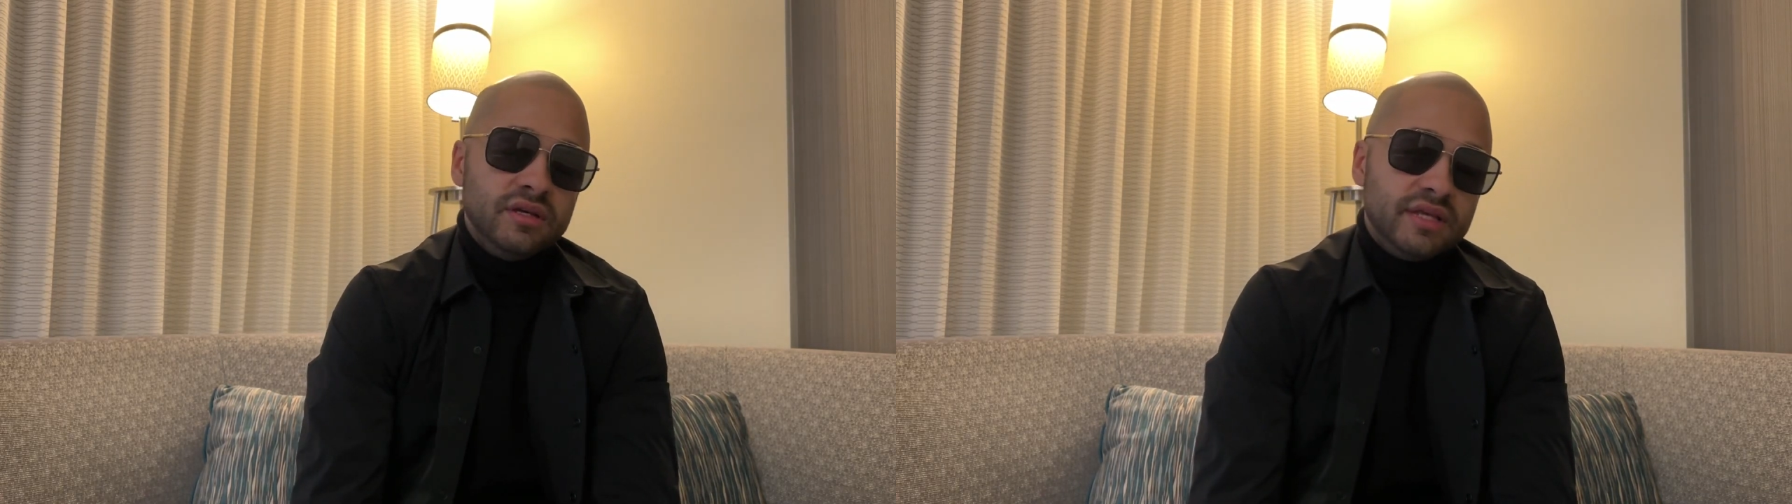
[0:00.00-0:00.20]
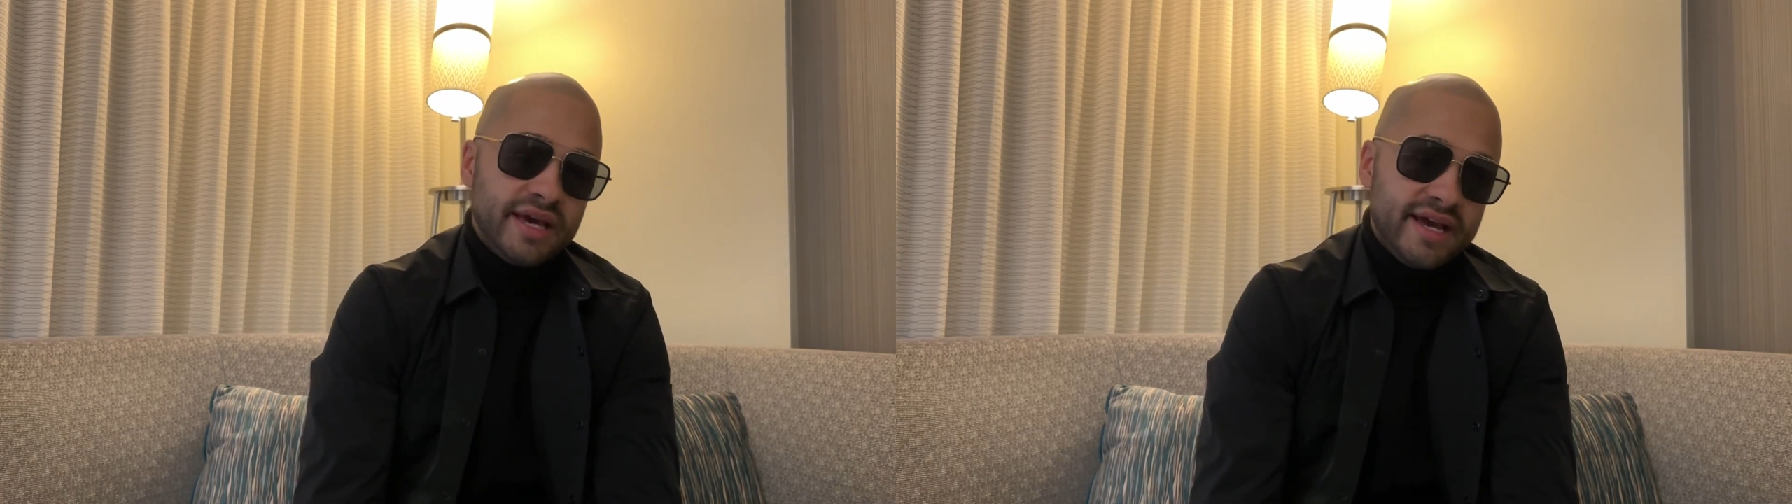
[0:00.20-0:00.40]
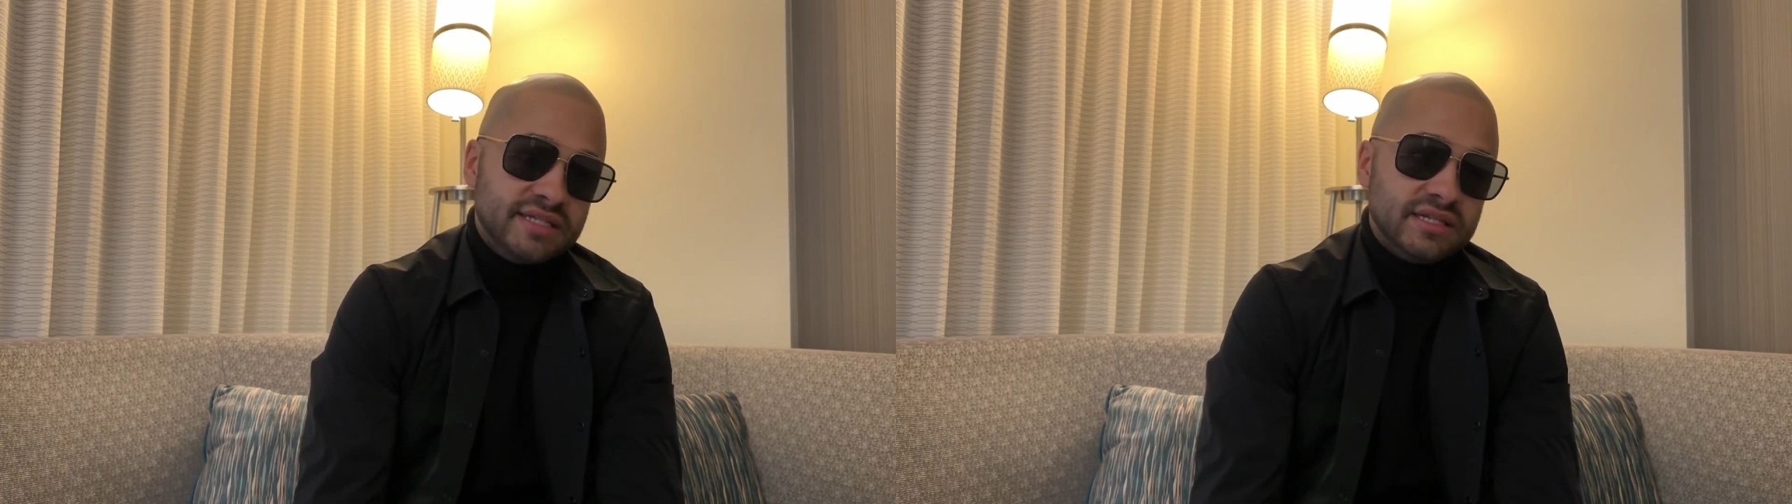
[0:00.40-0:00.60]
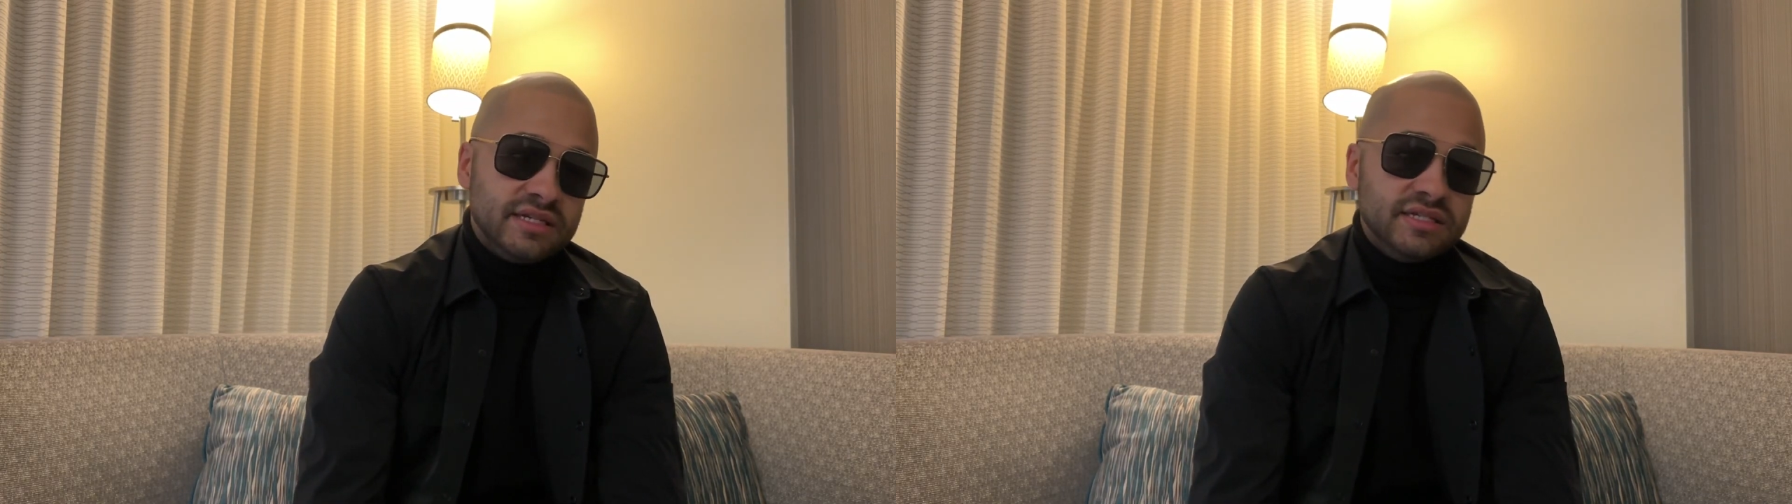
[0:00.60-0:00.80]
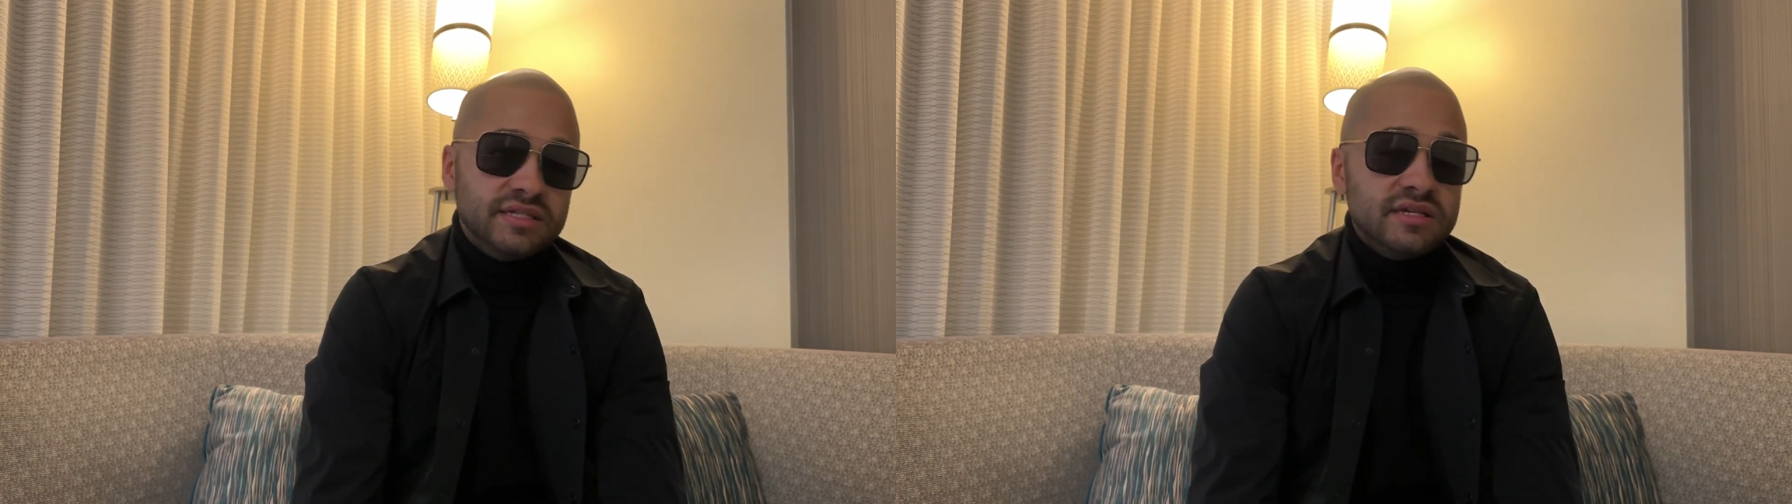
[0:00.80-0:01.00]
the
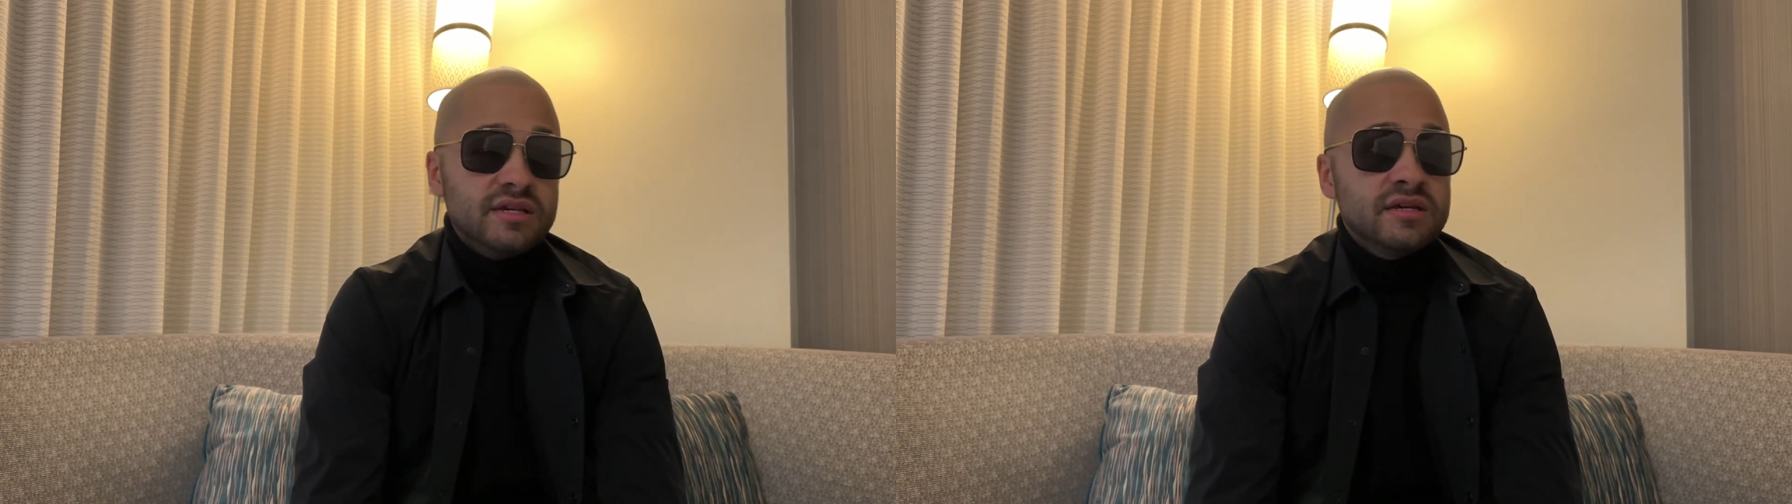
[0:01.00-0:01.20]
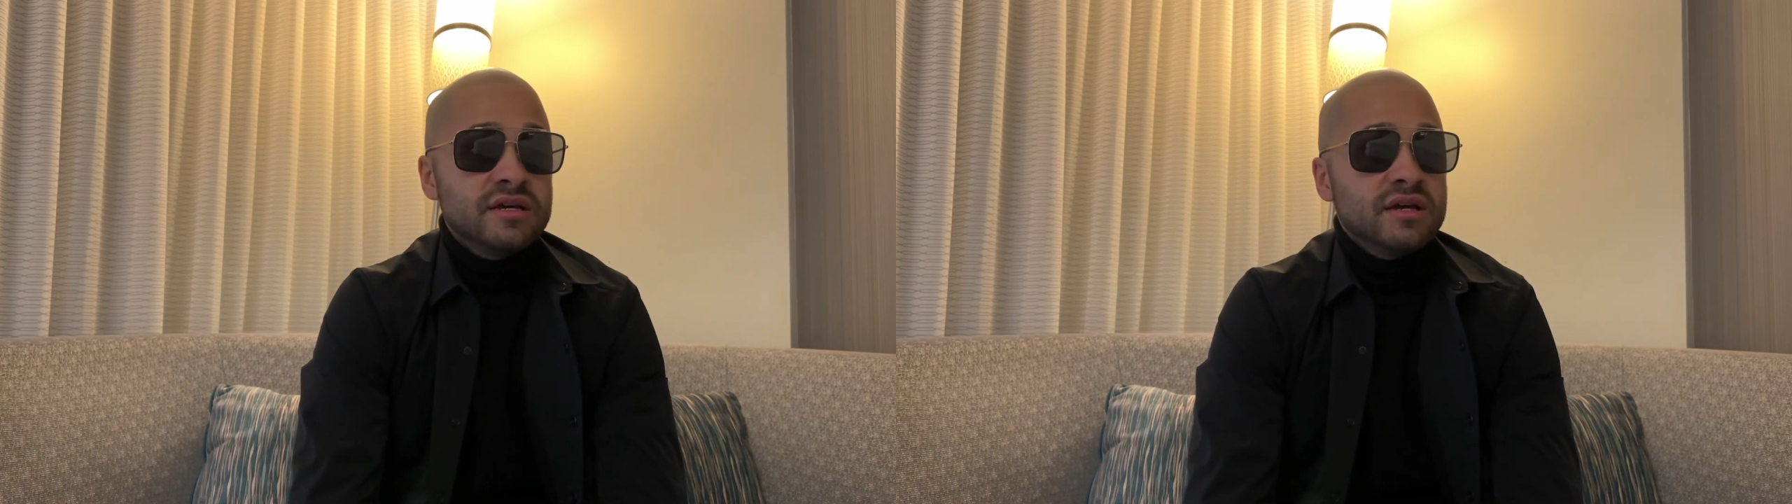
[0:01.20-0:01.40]
SEC,